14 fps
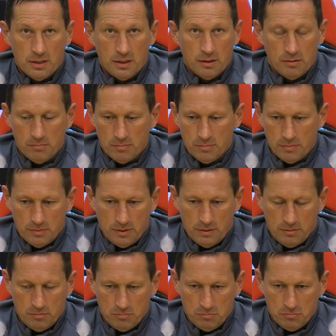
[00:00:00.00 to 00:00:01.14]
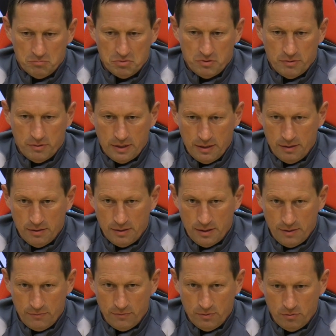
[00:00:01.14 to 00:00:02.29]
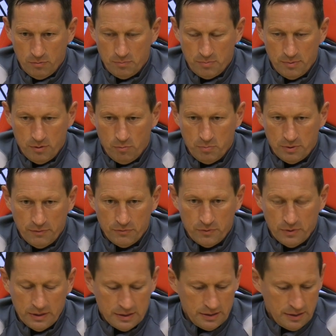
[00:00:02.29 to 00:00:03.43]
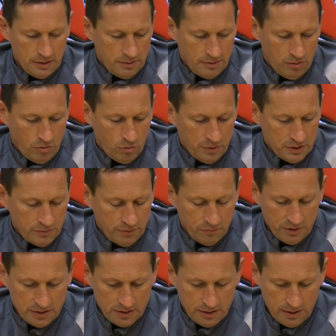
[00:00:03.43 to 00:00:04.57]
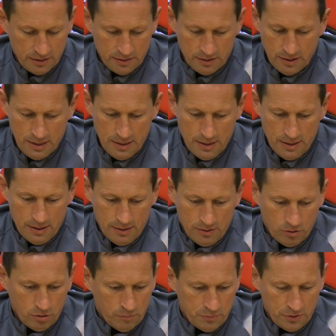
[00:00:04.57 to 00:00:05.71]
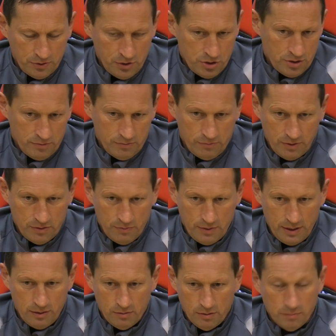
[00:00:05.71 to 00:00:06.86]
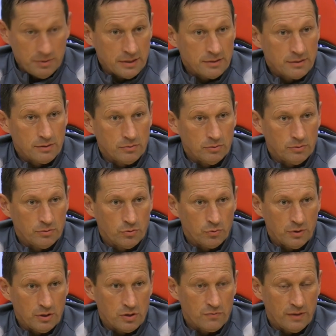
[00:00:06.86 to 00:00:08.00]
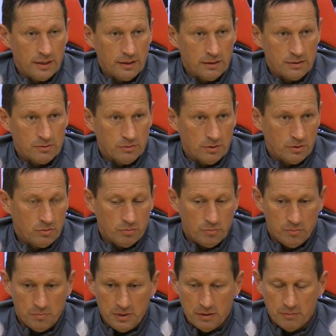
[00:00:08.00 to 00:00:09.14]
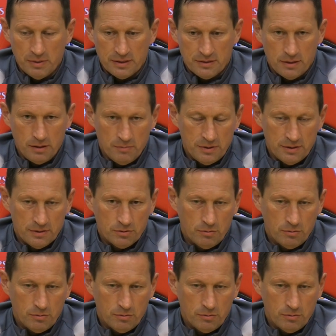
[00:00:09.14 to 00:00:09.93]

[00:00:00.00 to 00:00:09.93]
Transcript: Um, um, so I, I, have no, no preference and always when we start a competition we try our best to, to reach finals or to be the best team in this